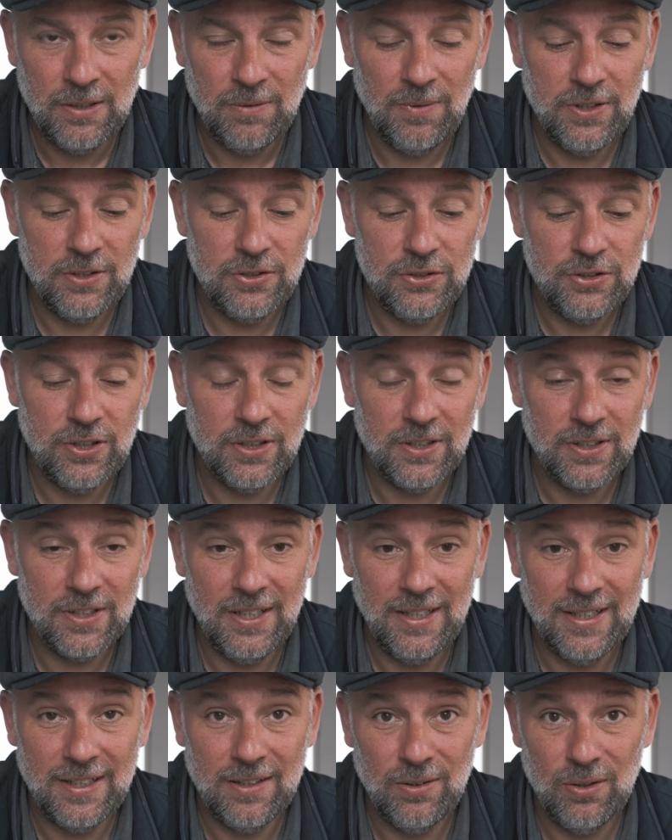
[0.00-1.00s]
with a shutter
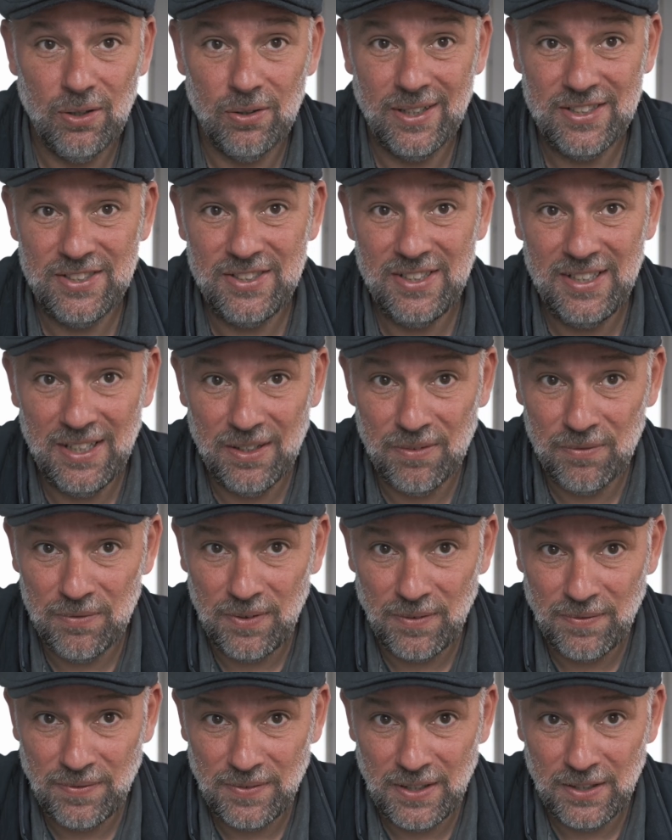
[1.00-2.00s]
click not exceeding
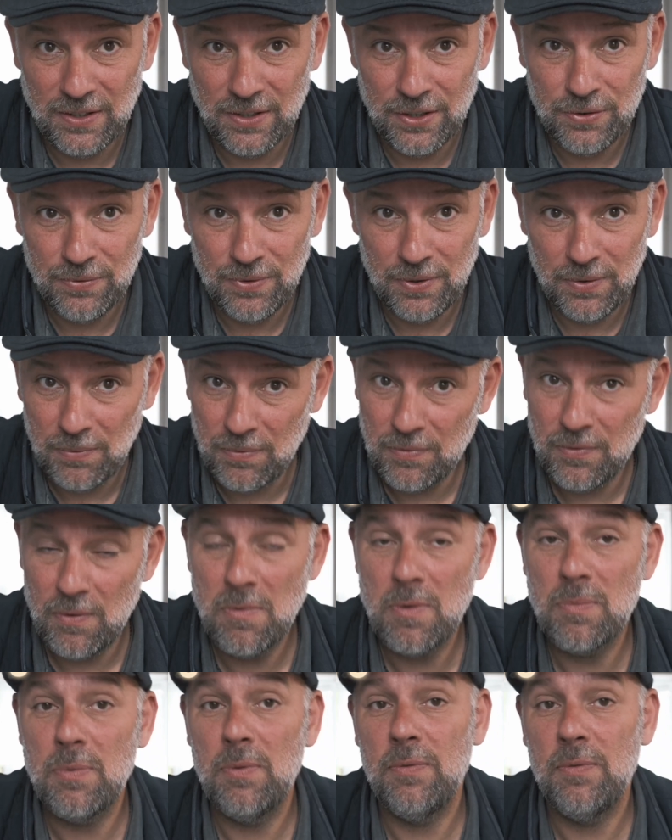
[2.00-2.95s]
1500 from a